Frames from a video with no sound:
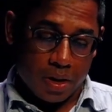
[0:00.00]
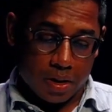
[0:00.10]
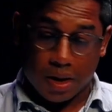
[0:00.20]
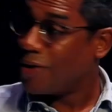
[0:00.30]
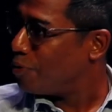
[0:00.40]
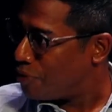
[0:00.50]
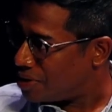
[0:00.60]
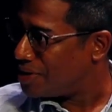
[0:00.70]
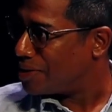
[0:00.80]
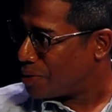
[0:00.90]
There are
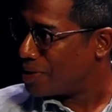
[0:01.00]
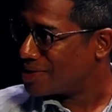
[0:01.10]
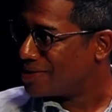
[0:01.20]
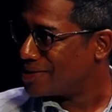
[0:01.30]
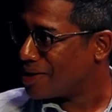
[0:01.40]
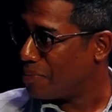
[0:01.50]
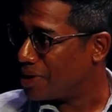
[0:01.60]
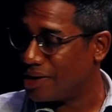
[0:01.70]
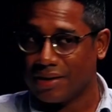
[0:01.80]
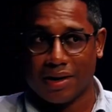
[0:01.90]
already questions
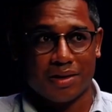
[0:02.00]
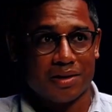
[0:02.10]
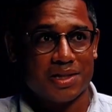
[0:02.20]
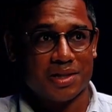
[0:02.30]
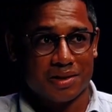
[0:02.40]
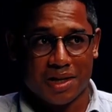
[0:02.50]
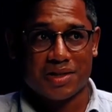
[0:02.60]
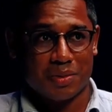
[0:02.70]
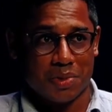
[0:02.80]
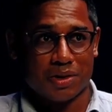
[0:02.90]
coming in, and I think this is a
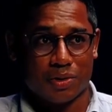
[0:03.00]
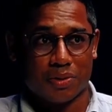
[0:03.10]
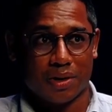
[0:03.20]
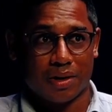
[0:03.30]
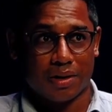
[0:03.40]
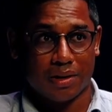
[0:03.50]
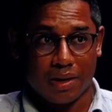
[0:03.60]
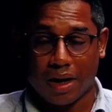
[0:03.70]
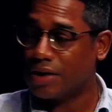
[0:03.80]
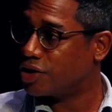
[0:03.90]
testament to the
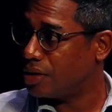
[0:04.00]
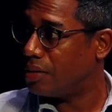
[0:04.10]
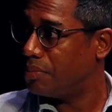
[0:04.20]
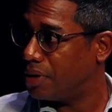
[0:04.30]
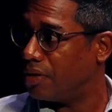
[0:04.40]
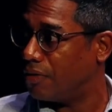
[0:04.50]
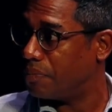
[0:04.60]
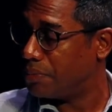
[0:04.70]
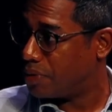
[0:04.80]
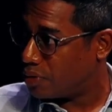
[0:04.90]
large number of
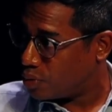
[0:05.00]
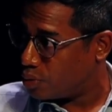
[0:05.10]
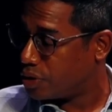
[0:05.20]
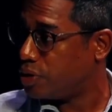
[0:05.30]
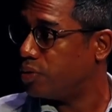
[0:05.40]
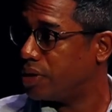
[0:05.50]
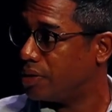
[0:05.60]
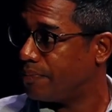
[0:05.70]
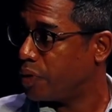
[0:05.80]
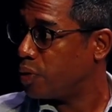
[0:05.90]
people who tuned
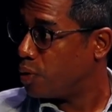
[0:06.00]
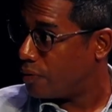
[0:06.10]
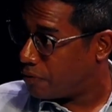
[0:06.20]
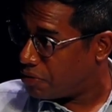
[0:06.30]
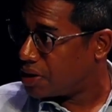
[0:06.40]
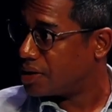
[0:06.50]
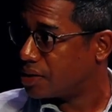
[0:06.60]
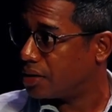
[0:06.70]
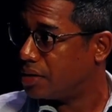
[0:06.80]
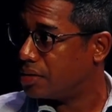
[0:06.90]
in, who've already
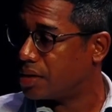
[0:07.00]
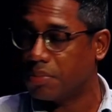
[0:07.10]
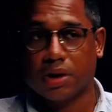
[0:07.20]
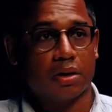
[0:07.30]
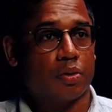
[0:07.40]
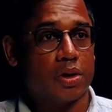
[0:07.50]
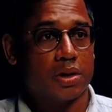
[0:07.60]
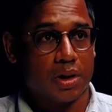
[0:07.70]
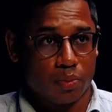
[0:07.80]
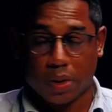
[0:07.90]
started submitting the
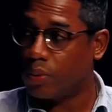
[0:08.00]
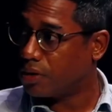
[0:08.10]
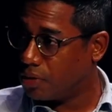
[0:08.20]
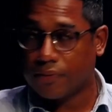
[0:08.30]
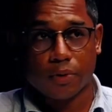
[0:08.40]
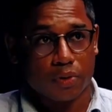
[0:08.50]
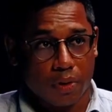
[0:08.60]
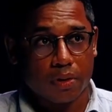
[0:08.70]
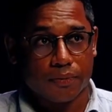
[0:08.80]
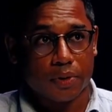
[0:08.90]
questions, and we're grateful to
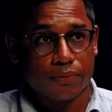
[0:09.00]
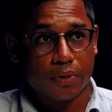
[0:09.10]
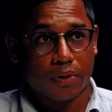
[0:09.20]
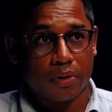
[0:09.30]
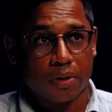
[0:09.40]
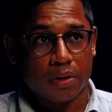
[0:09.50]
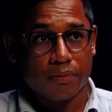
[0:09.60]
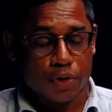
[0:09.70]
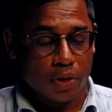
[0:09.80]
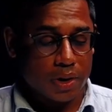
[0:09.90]
all of you for
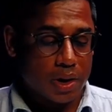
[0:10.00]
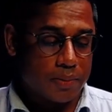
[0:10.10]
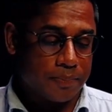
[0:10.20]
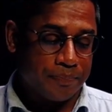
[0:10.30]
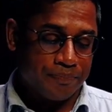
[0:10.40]
joining in.